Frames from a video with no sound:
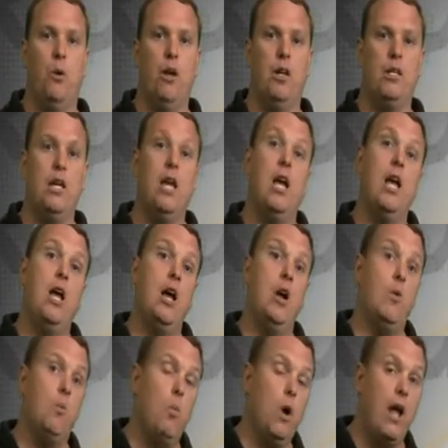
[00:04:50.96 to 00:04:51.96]
what
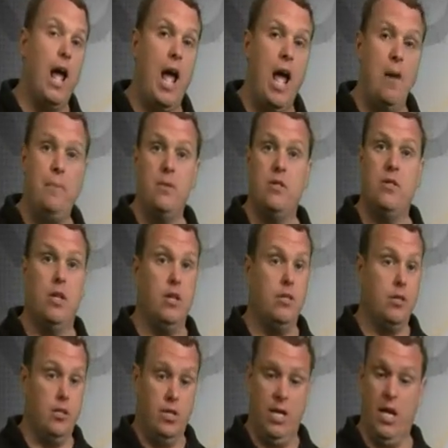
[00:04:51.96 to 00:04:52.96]
happens is that it
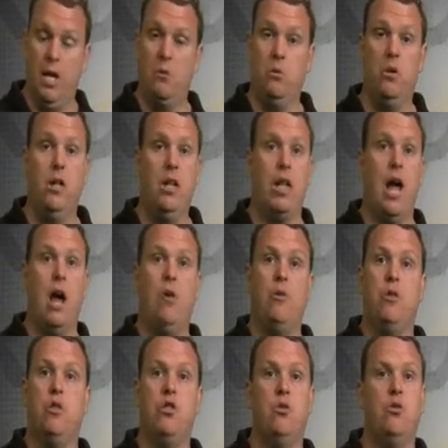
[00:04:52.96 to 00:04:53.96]
will allow these two
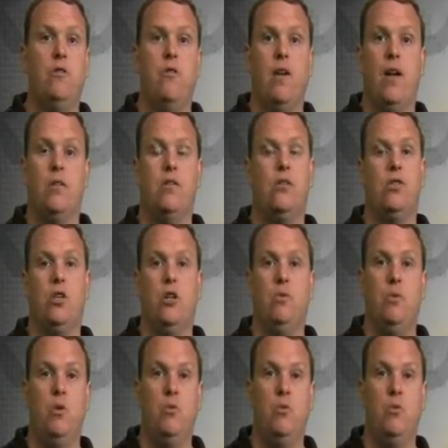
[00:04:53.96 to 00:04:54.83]
devices to communicate.